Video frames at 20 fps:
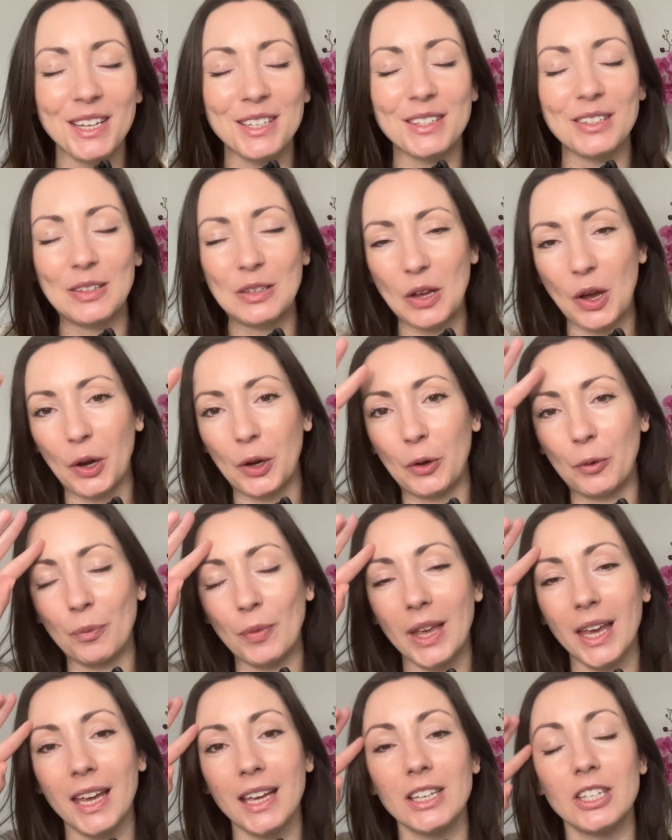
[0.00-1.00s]
So
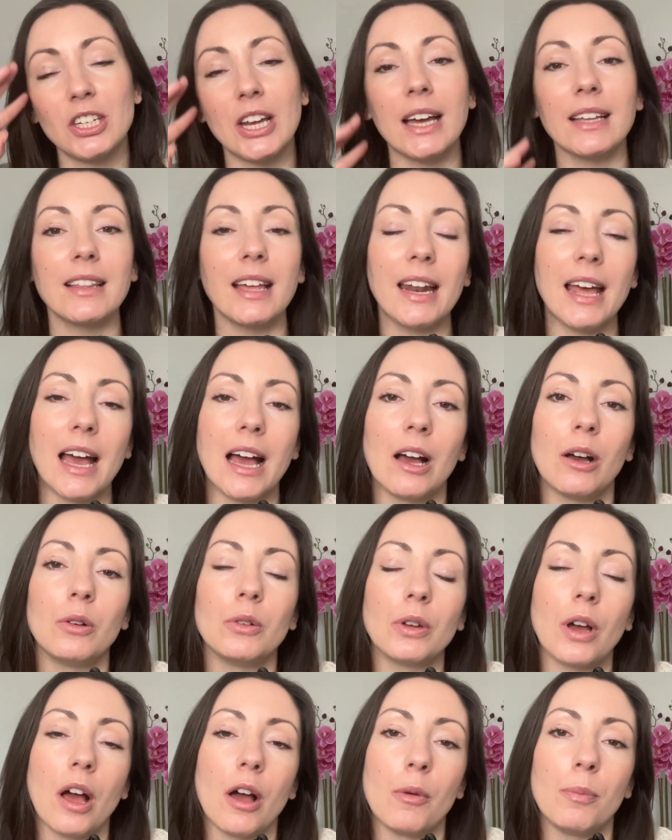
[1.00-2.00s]
check that
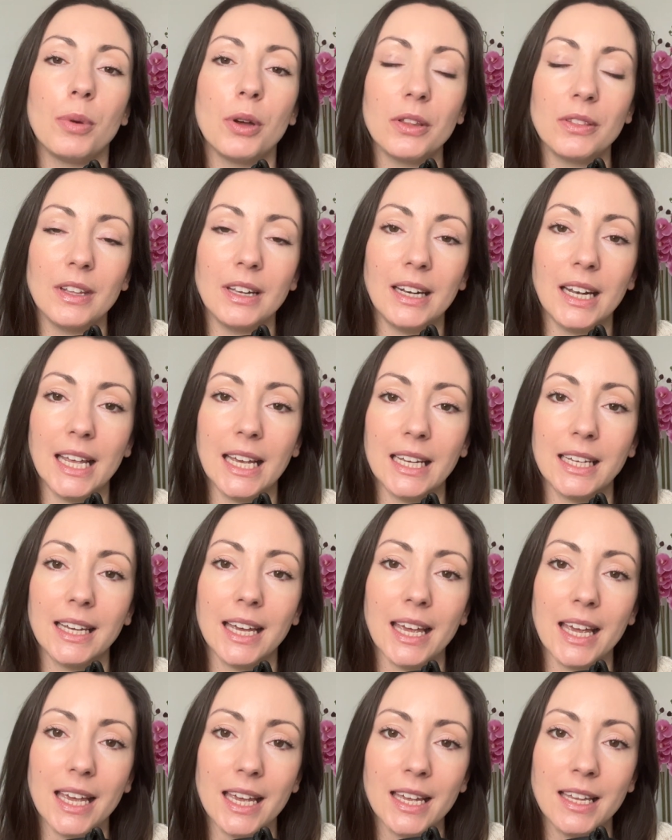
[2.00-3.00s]
out. I'll put the link
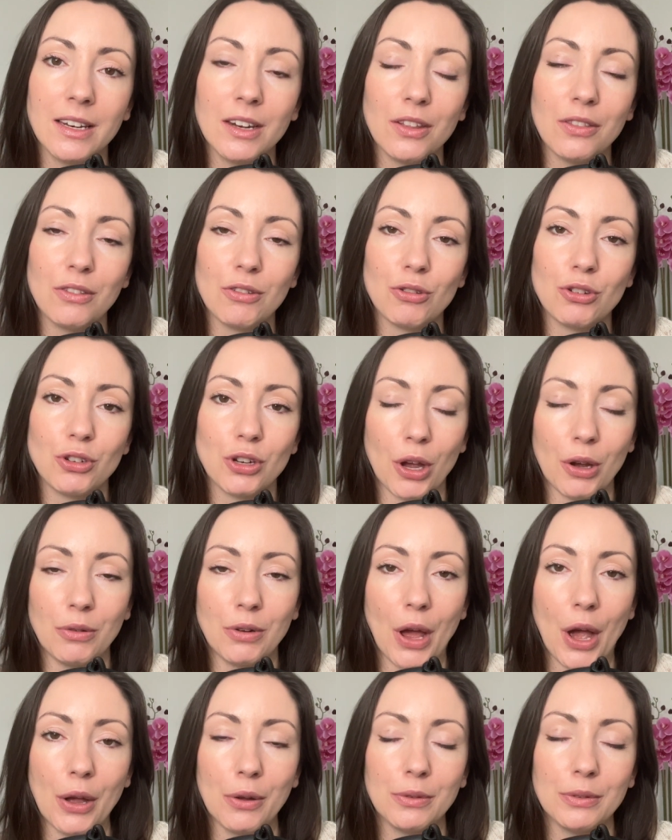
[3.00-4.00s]
in the show
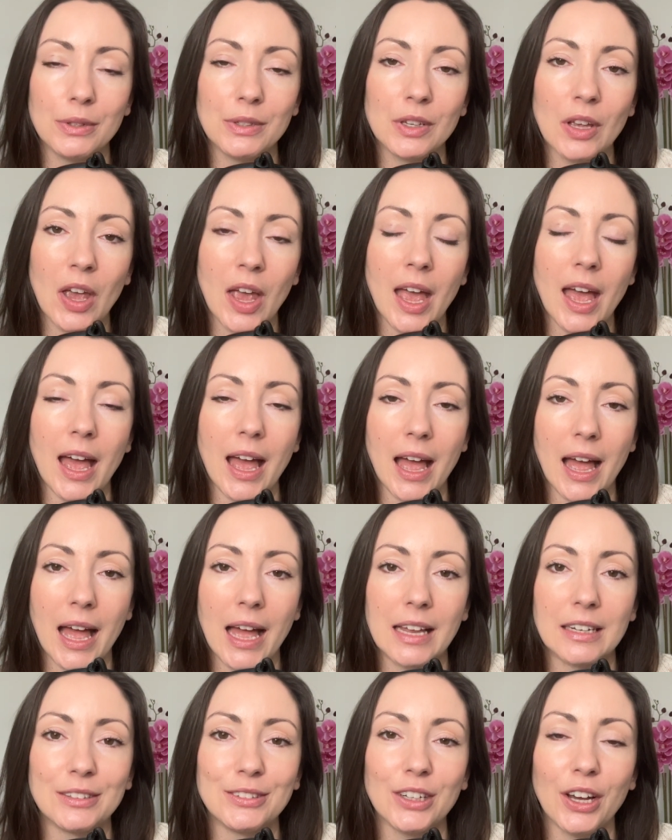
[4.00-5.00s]
notes
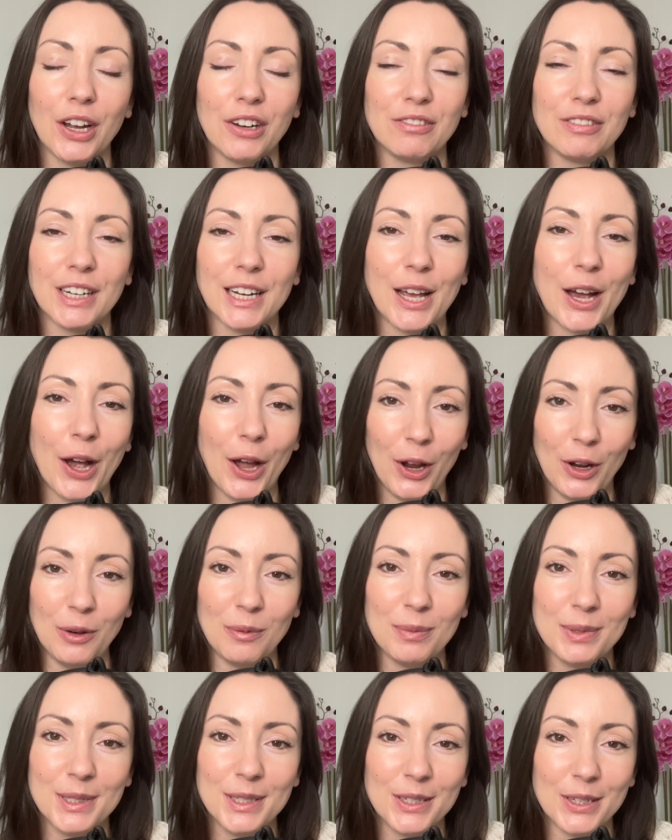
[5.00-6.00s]
and I really
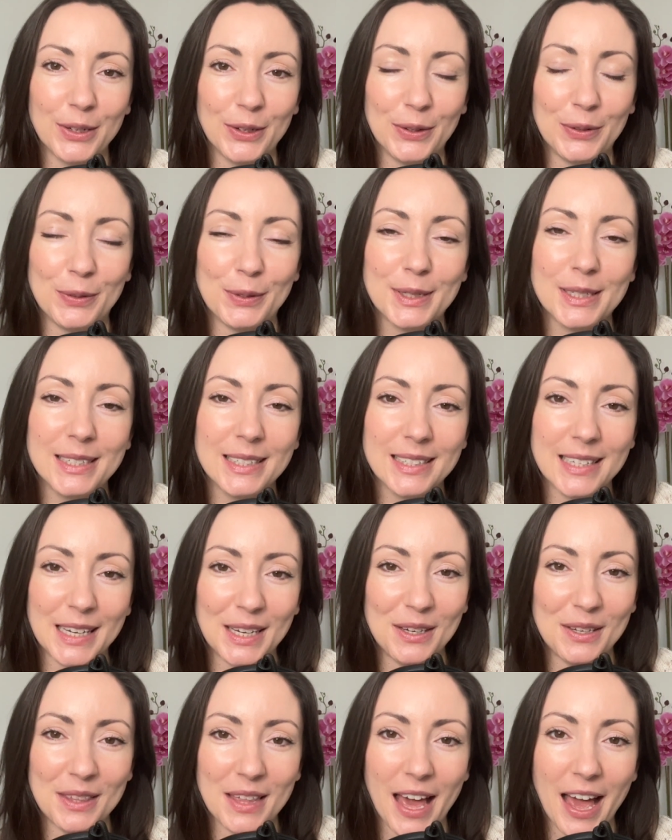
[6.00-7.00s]
hope to
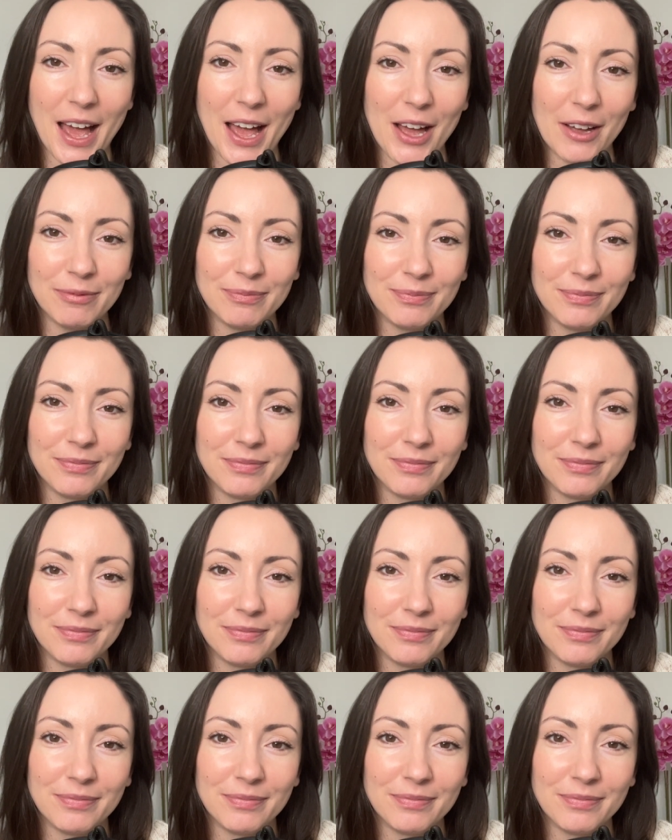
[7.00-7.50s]
see you there.